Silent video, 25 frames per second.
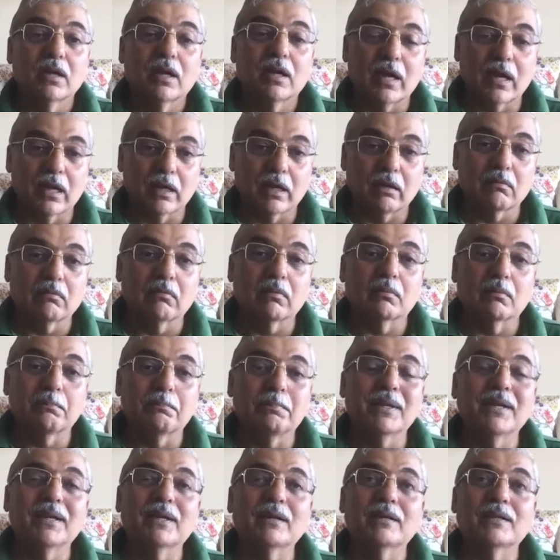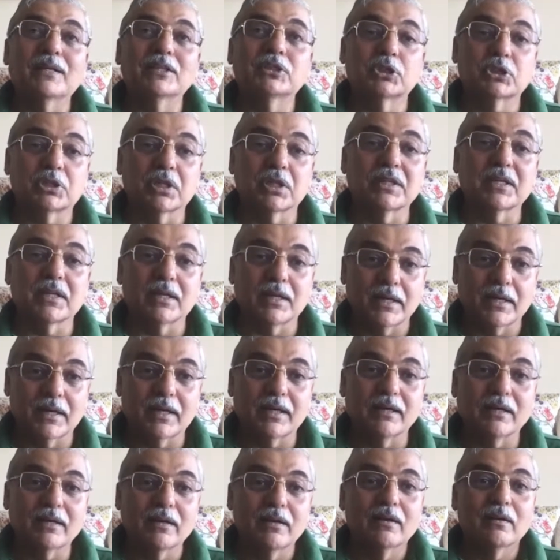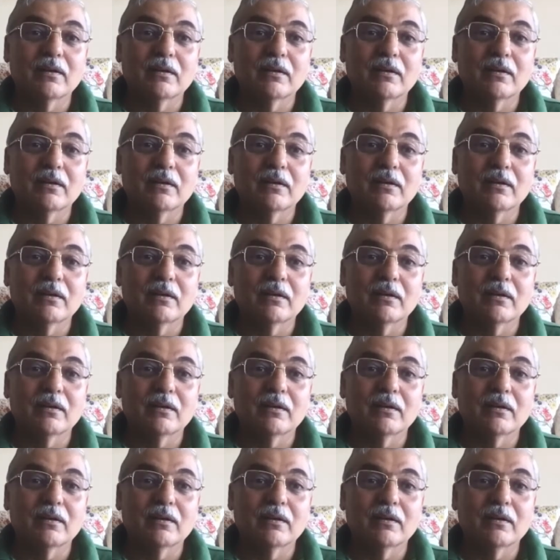And being digitally ahead